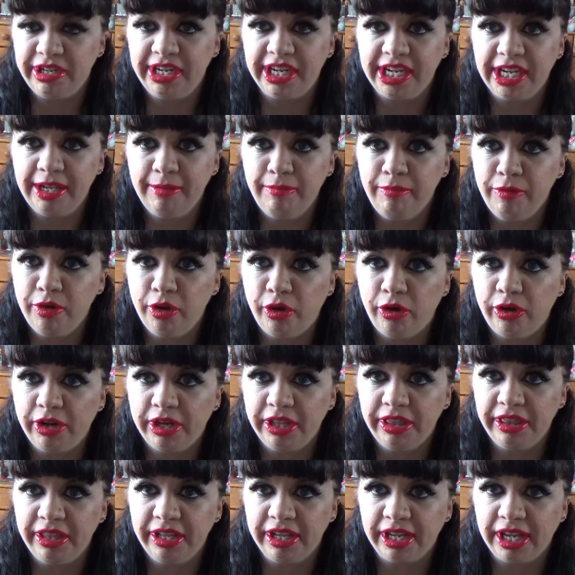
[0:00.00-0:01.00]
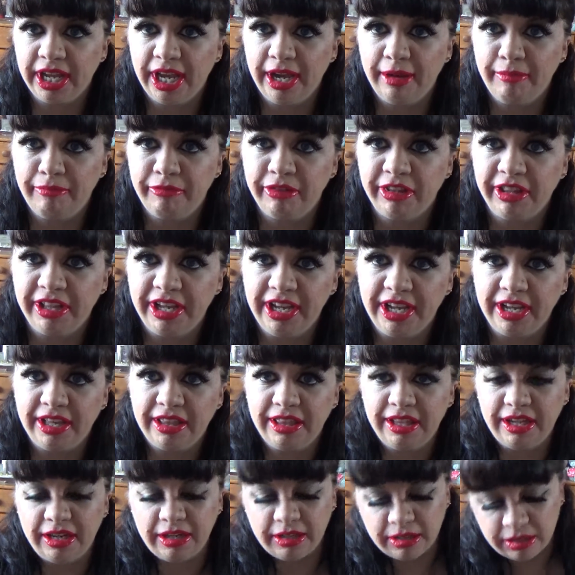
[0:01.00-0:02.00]
I keep knocking the camera leg
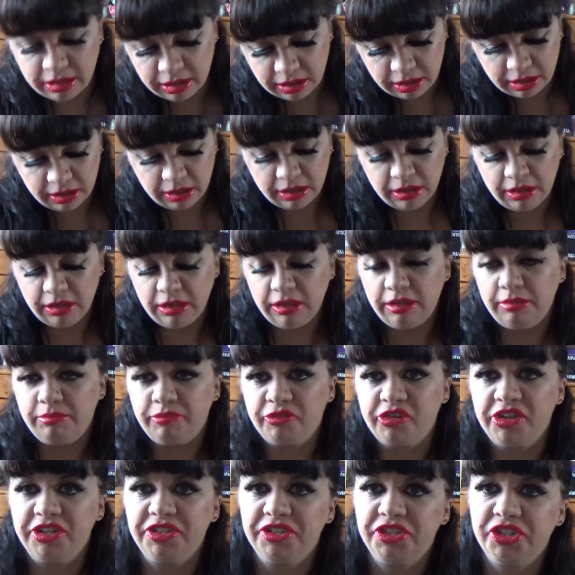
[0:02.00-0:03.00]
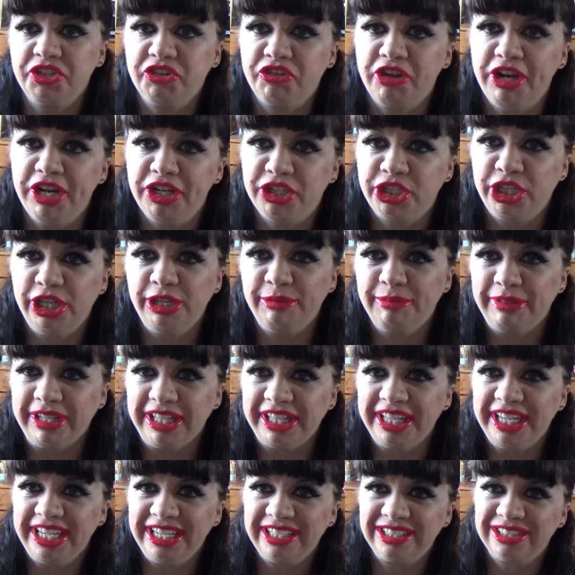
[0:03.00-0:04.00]
there. I'm trying to stretch out my
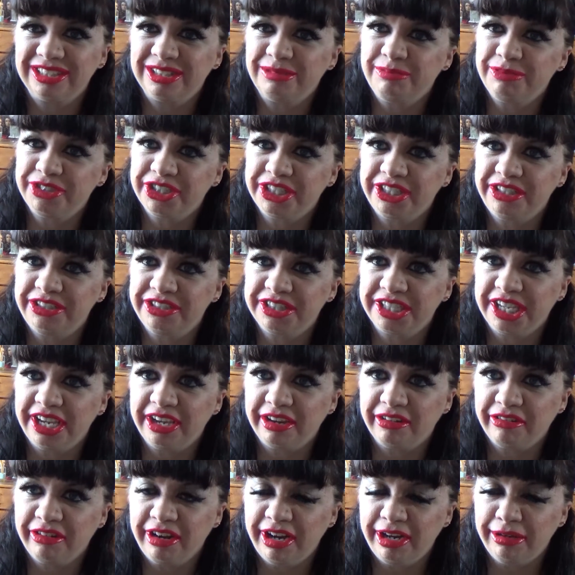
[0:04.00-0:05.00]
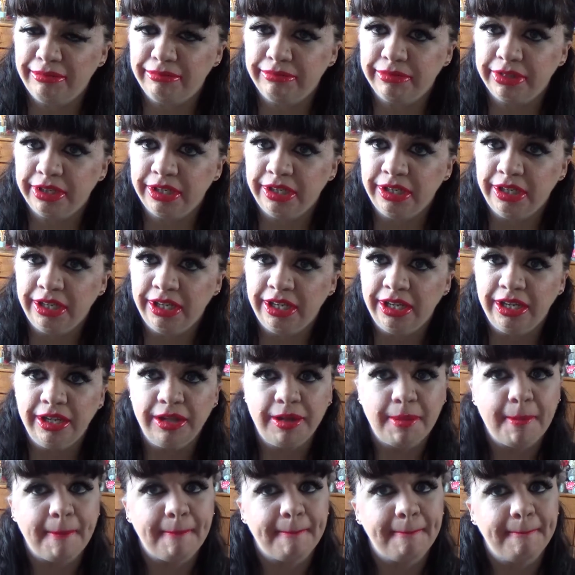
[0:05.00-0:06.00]
legs so I'm starting to get cramp.
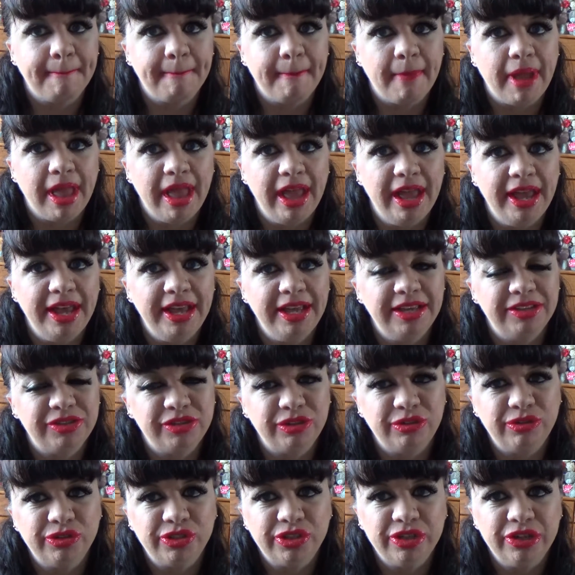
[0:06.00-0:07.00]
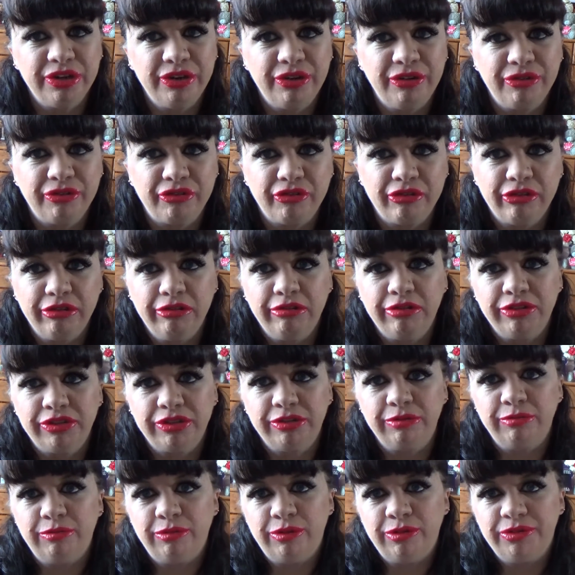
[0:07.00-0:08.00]
It's also not true
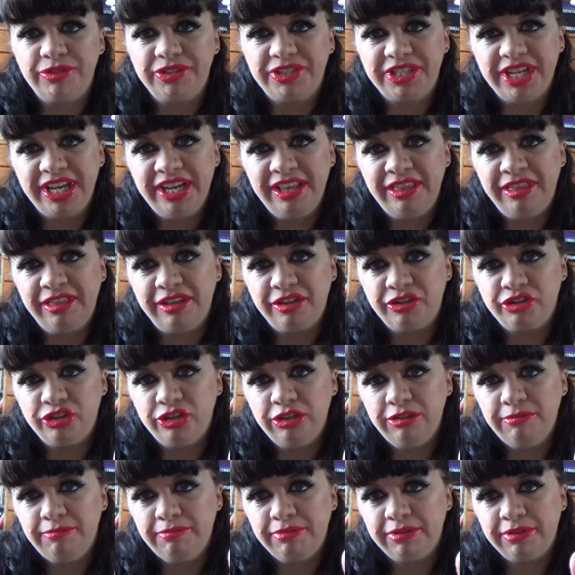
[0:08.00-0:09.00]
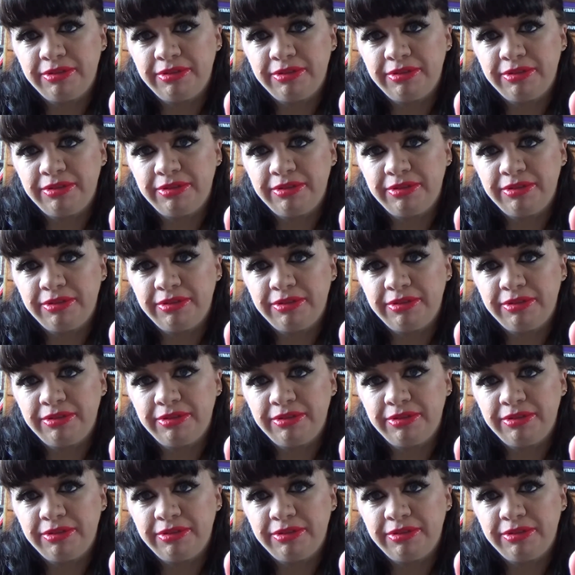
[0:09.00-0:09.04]
to what's in the tube.